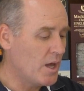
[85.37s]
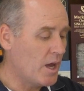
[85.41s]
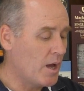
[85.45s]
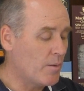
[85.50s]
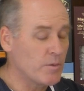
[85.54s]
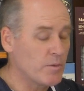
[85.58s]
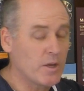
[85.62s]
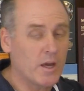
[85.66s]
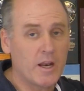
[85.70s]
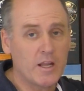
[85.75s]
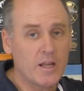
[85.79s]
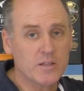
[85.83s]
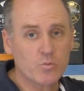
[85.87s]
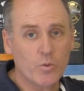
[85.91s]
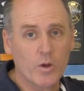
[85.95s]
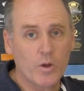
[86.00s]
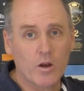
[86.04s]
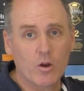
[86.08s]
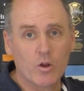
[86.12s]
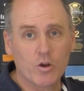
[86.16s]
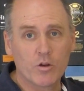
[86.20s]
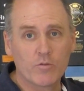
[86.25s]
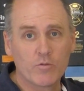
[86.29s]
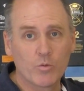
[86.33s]
Yeah, it has
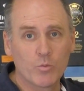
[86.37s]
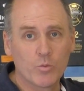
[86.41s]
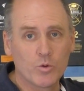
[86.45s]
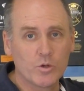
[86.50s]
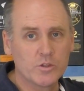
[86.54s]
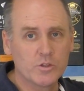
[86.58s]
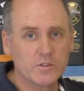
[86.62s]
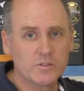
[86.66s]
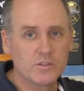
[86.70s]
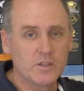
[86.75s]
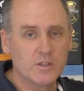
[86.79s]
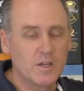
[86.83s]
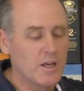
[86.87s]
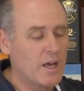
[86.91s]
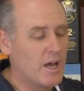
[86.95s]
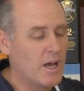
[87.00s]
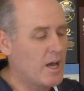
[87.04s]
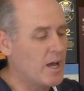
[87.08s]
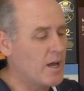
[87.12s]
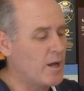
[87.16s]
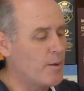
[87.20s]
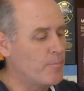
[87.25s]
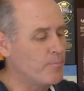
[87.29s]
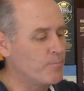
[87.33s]
won a lot of awards.
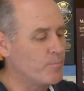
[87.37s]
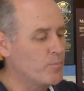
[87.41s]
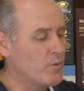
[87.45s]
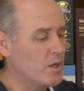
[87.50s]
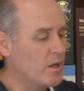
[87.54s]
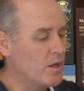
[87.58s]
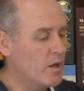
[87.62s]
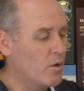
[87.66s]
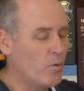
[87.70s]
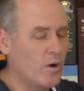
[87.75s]
One